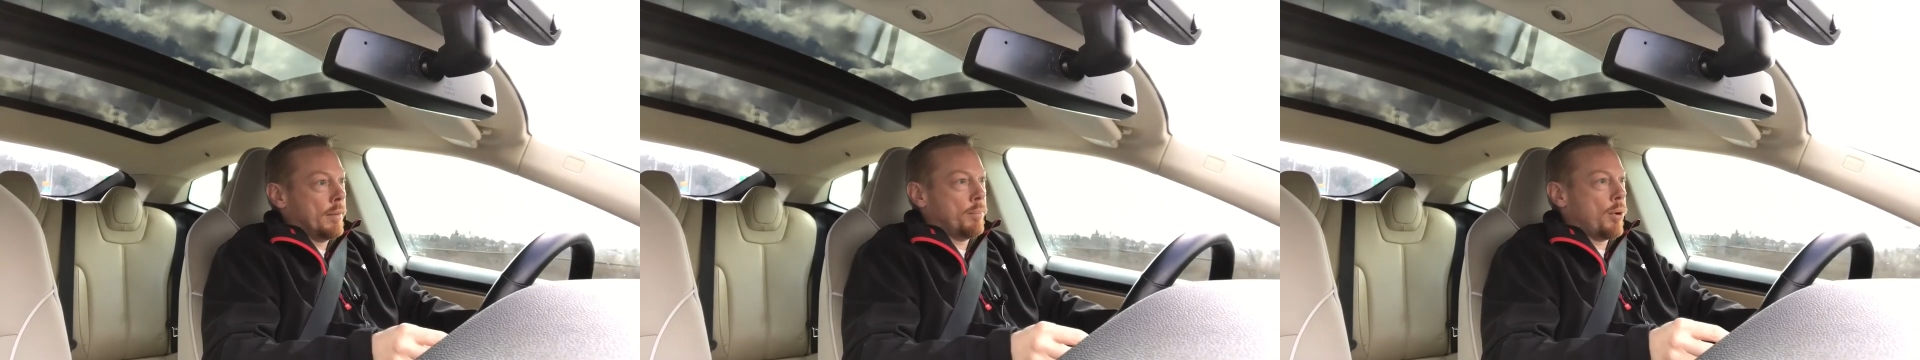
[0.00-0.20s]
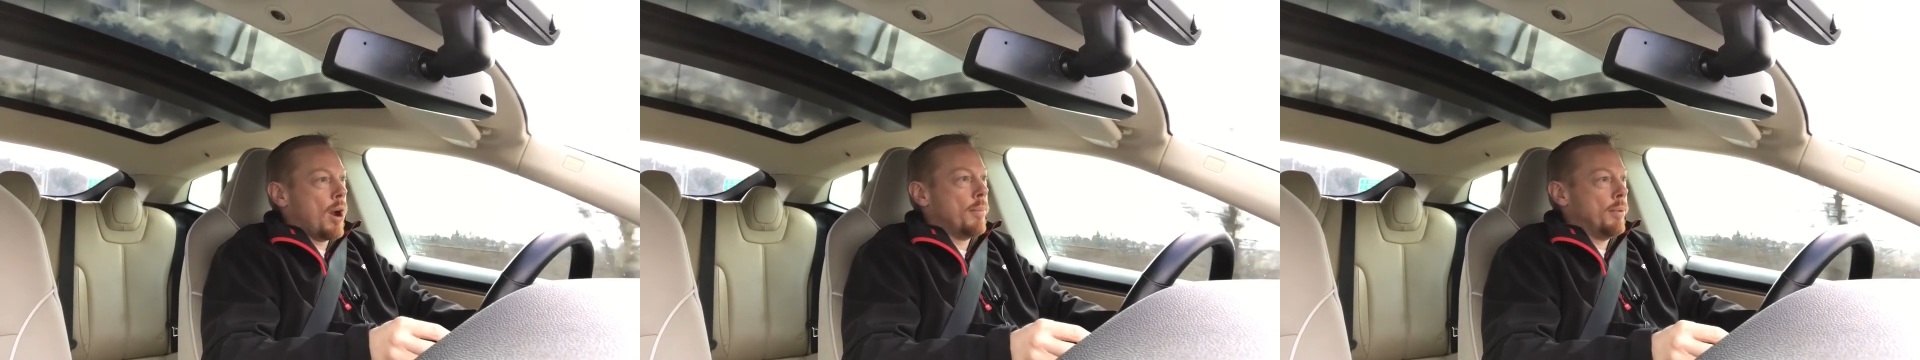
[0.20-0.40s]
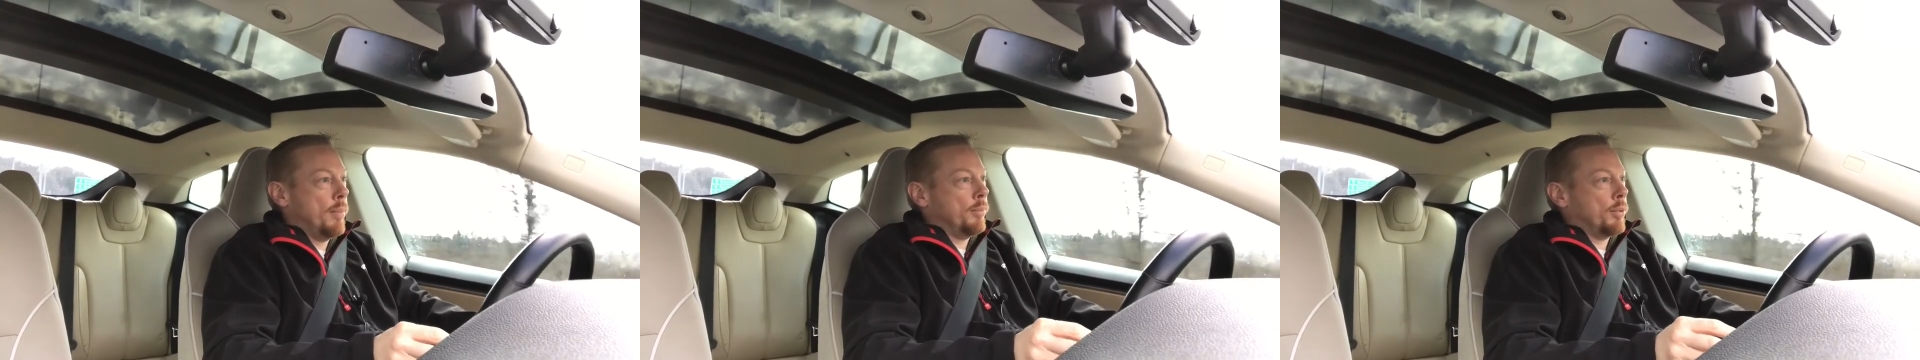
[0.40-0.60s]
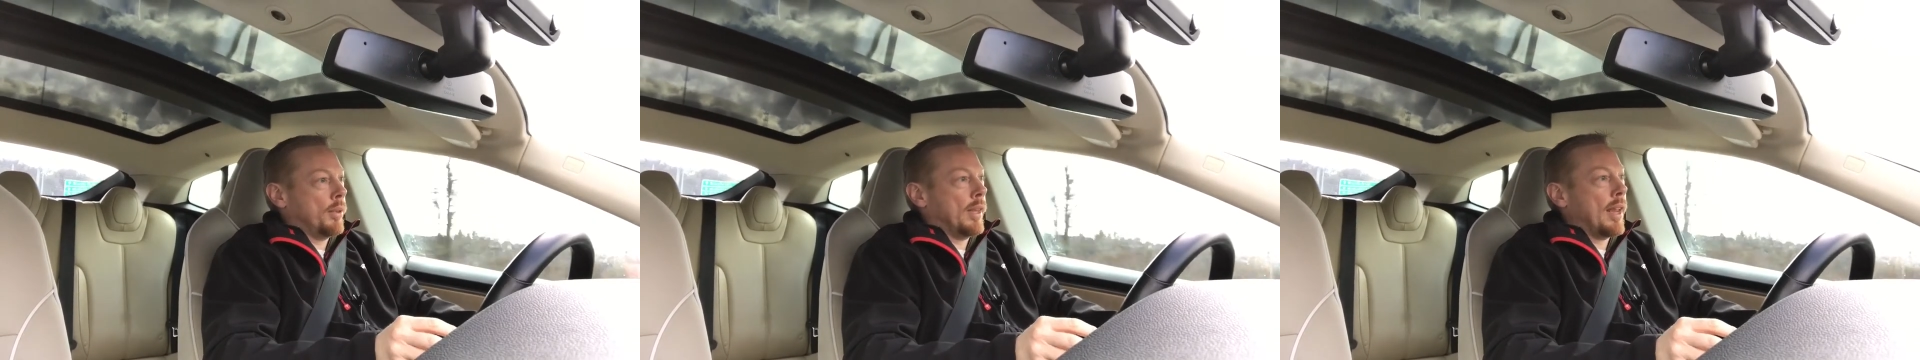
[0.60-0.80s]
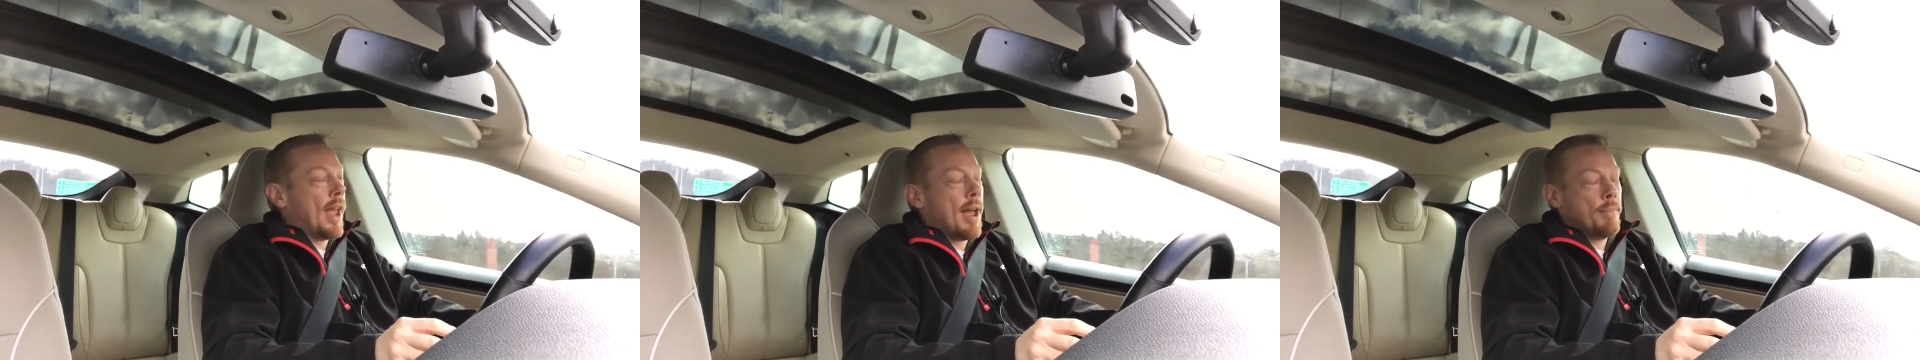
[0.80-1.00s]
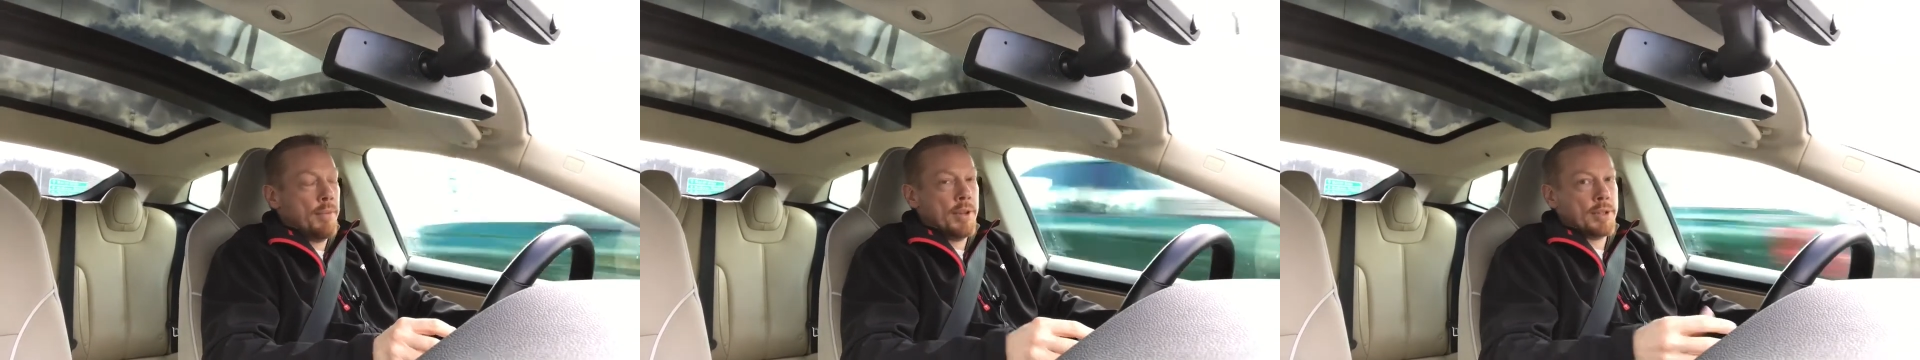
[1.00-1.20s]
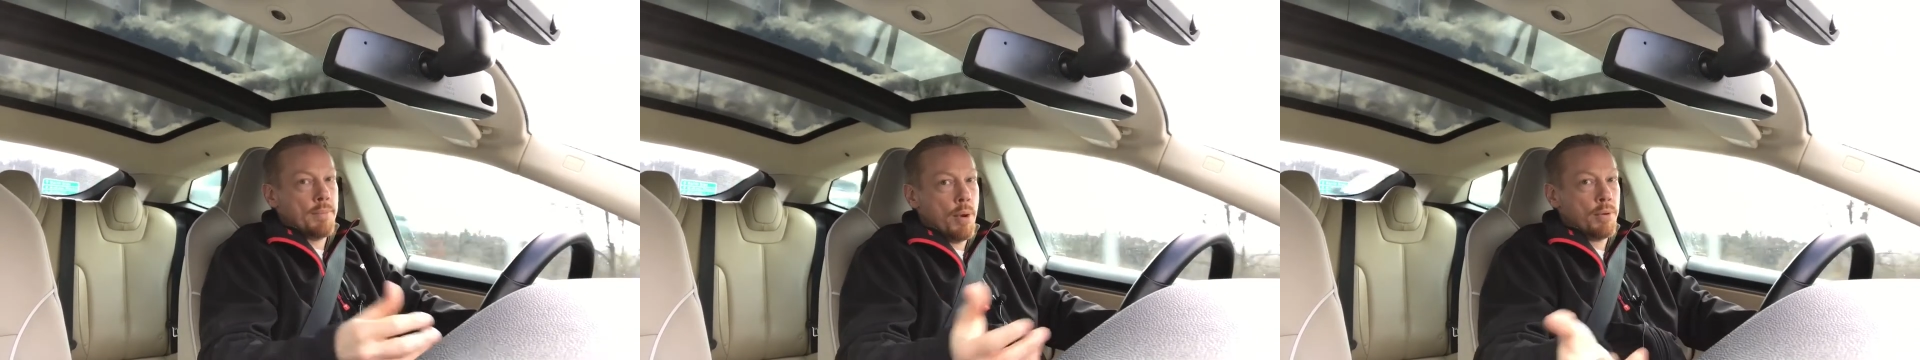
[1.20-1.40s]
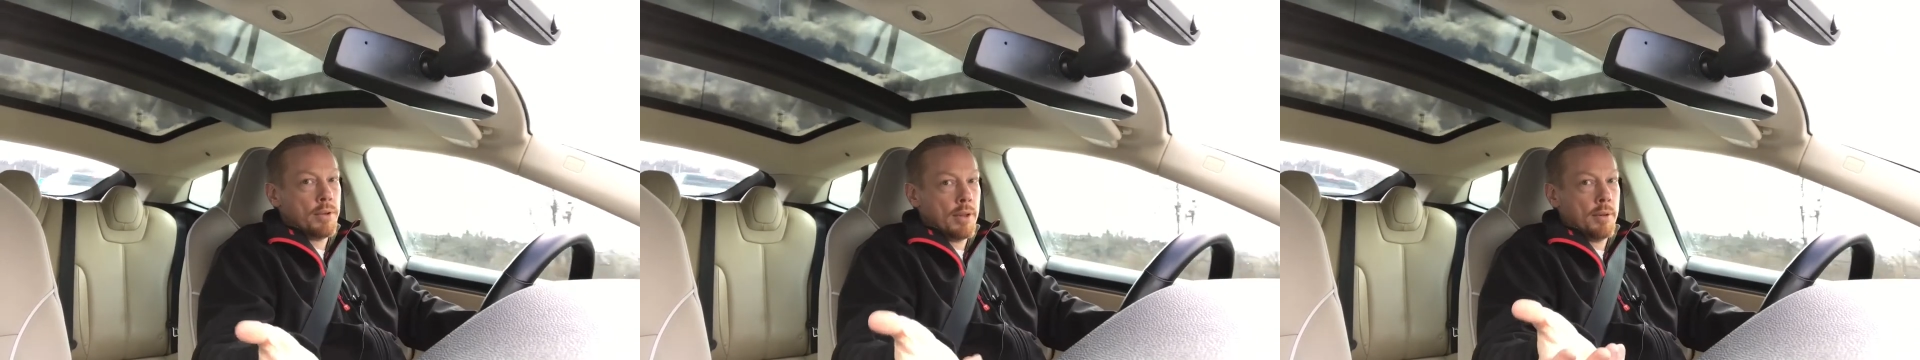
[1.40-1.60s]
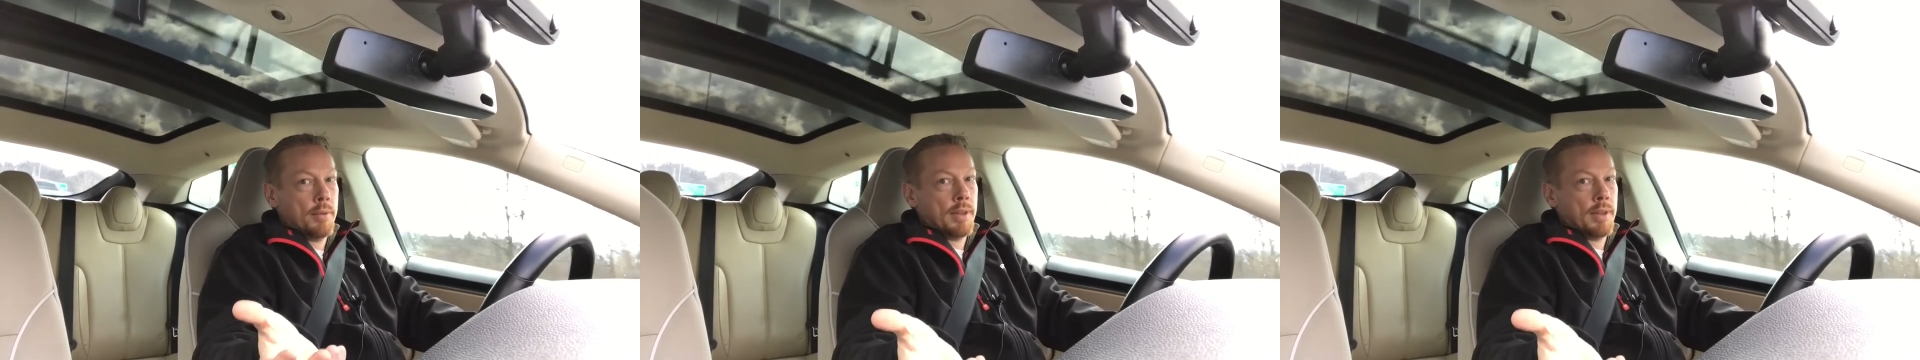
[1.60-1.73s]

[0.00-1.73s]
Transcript: problems with the cabinets, mostly